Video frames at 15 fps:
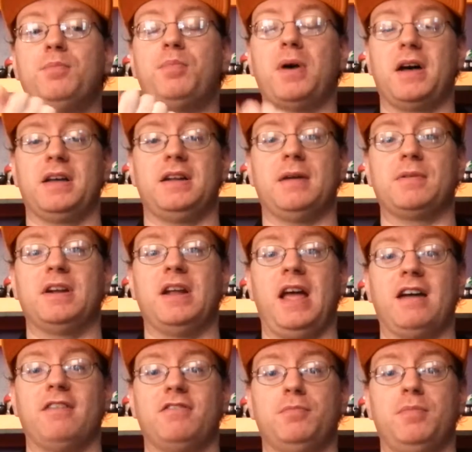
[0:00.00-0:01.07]
but I'm going to
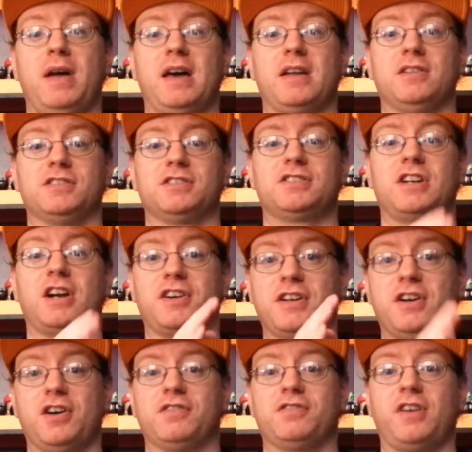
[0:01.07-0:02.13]
have the battles
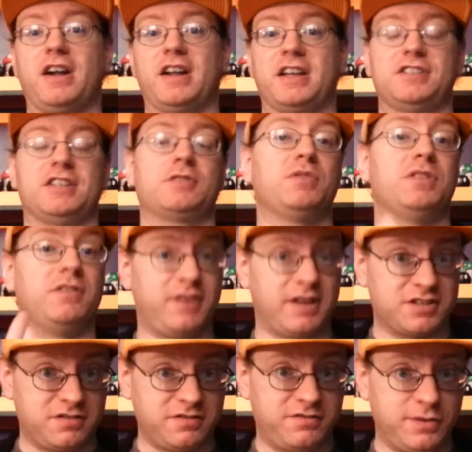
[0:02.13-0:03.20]
starting on Friday because that's when the
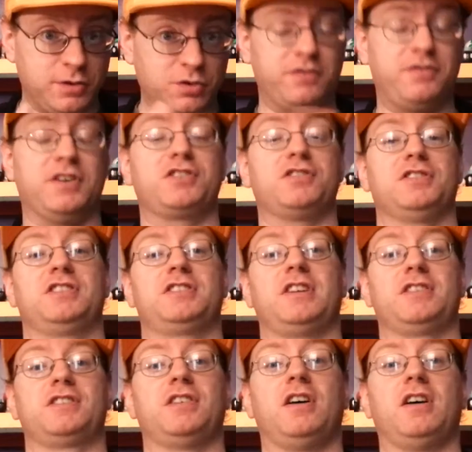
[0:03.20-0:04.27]
festive feud officially
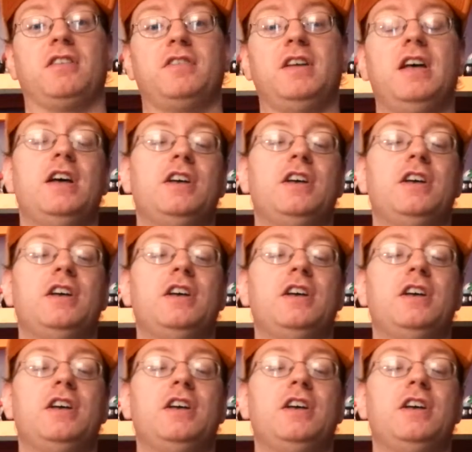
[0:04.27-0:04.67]
starts off.